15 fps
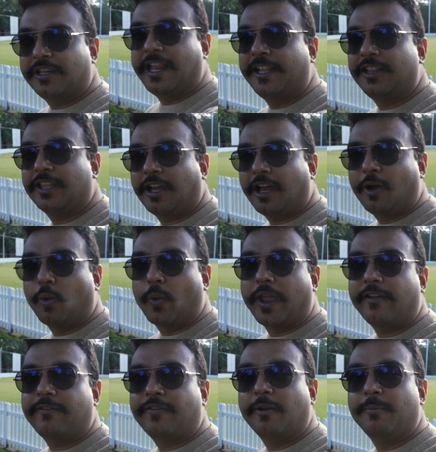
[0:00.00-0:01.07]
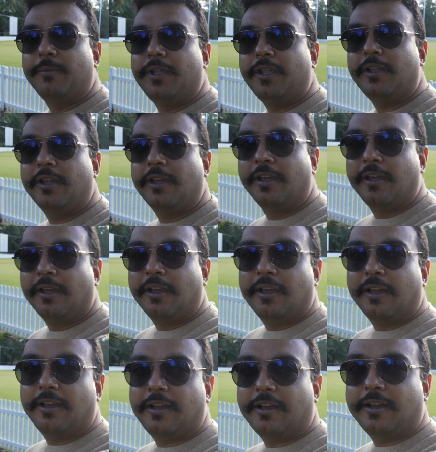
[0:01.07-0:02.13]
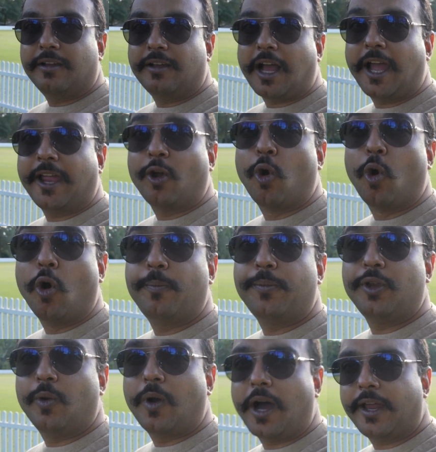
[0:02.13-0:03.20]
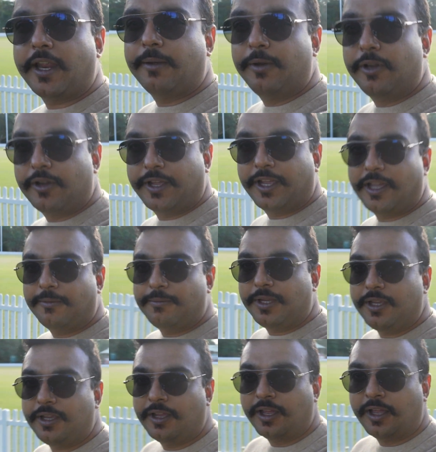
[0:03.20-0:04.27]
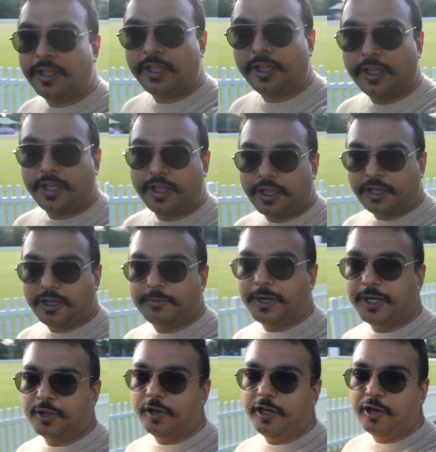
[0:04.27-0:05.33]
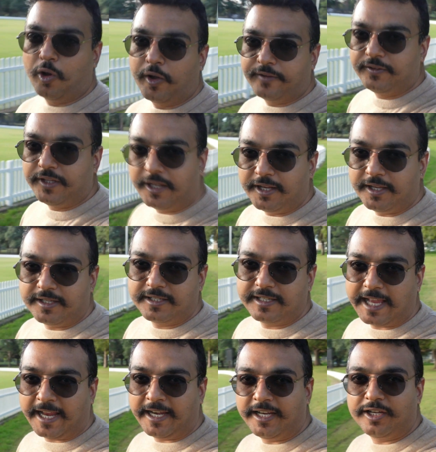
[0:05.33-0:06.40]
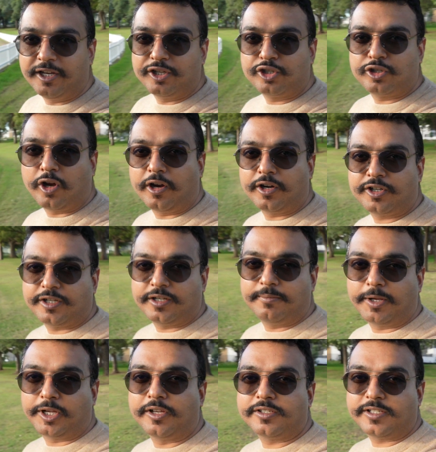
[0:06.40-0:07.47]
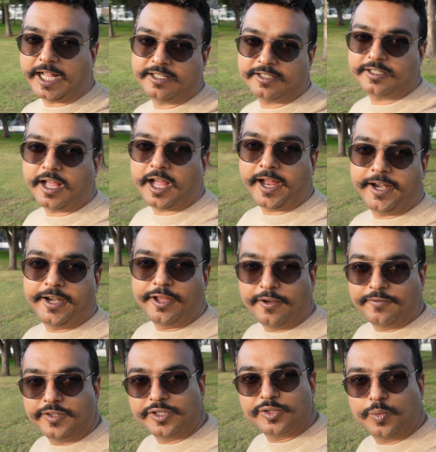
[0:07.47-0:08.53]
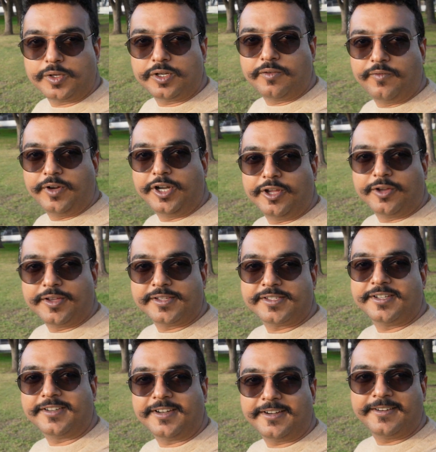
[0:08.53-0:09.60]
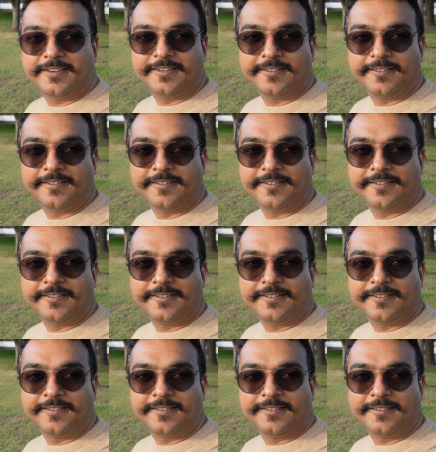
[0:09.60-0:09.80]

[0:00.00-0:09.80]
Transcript: length away from me. I hope you are able to hear me, but you will know if there is any distortion, because that's the idea of this video, isn't it?